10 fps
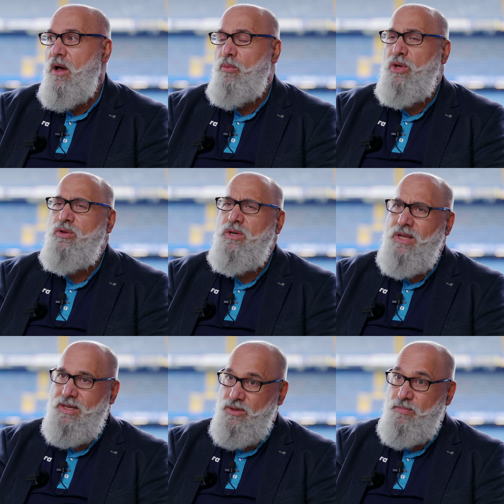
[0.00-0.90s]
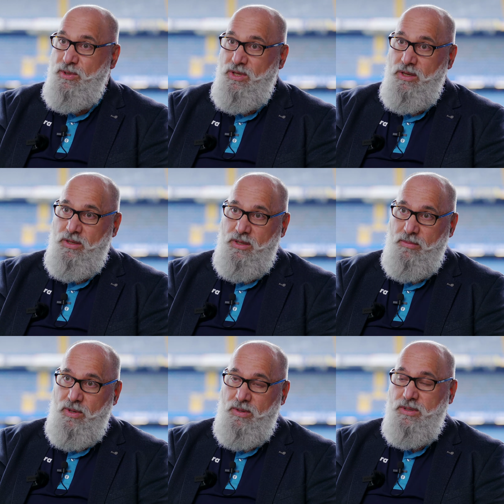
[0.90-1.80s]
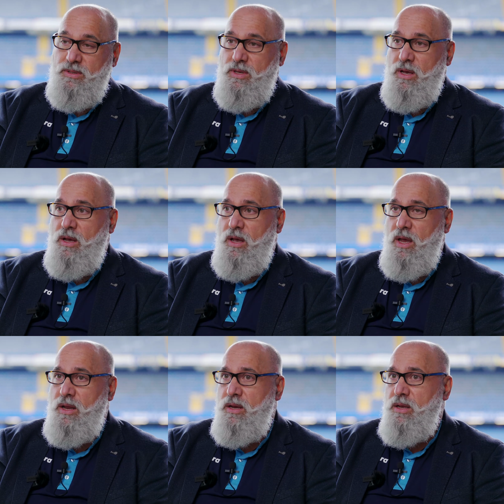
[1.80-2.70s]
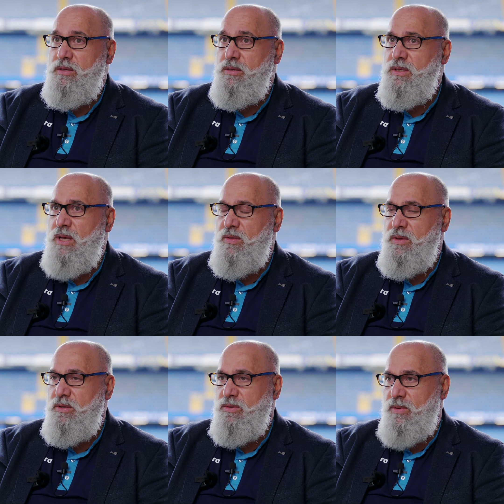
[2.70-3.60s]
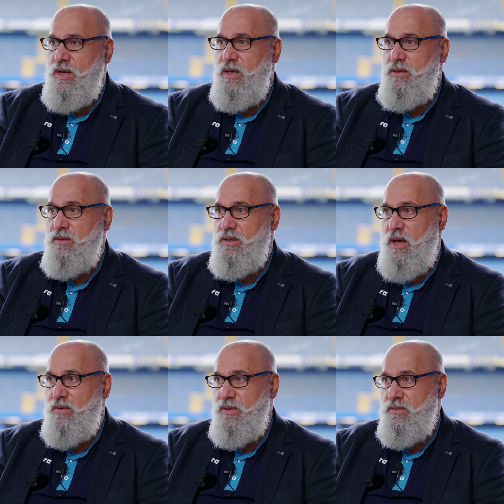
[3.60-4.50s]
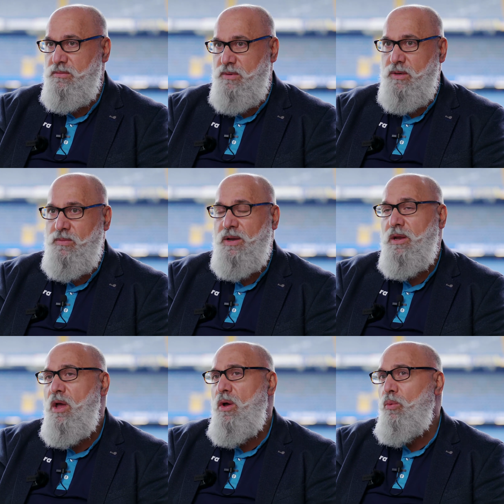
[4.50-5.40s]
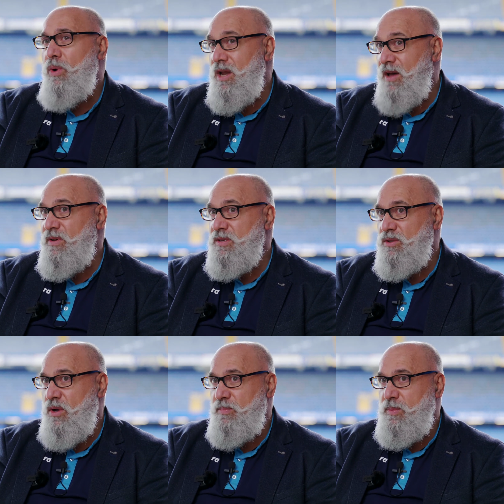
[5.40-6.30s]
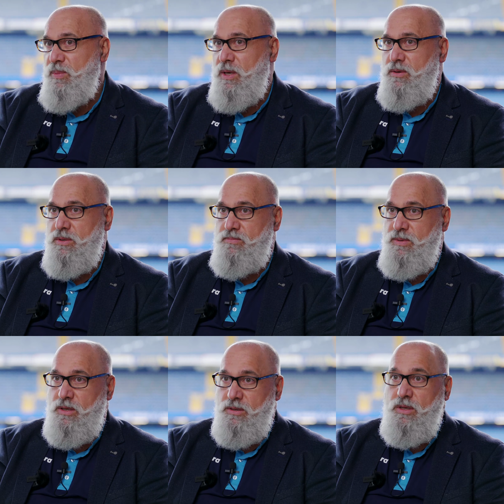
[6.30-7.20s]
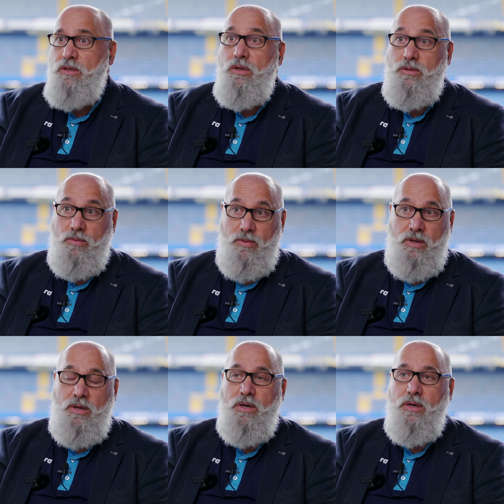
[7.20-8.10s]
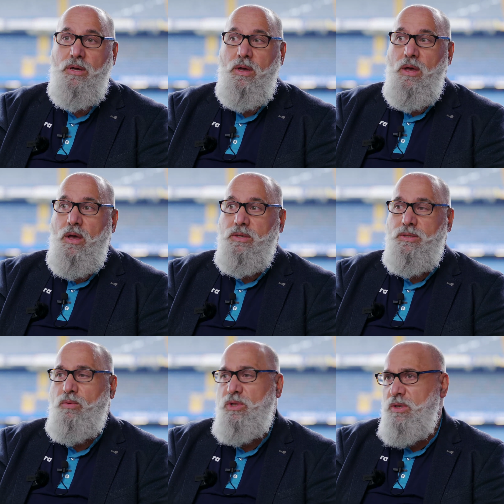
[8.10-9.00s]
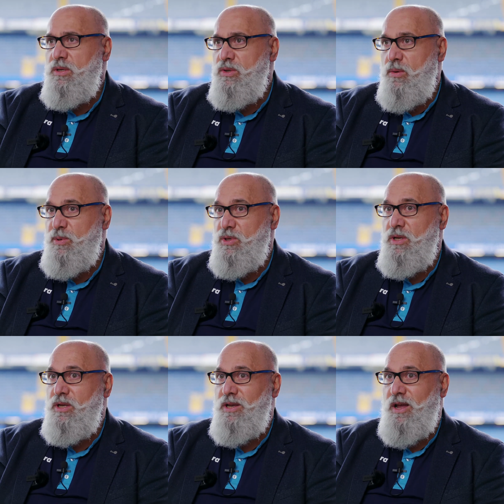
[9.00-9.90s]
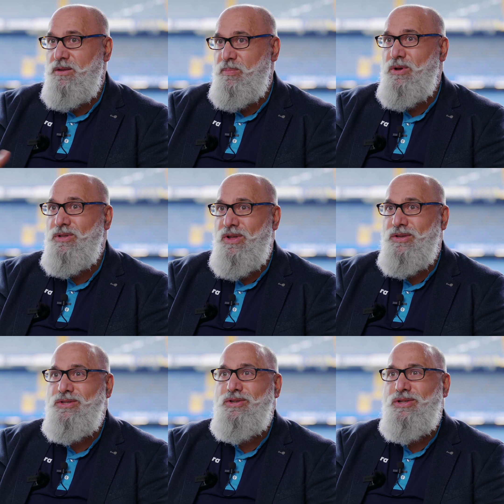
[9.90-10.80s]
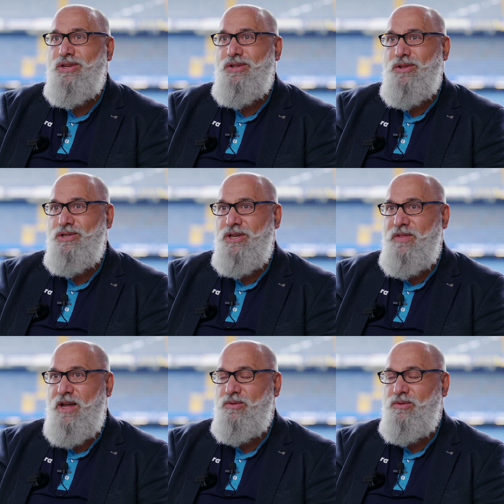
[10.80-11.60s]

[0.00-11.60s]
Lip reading: we took it as an opportunity, to be honest. In 2020, 2021, we never stopped because we continued to work. So we took this opportunity and deployed those new technology that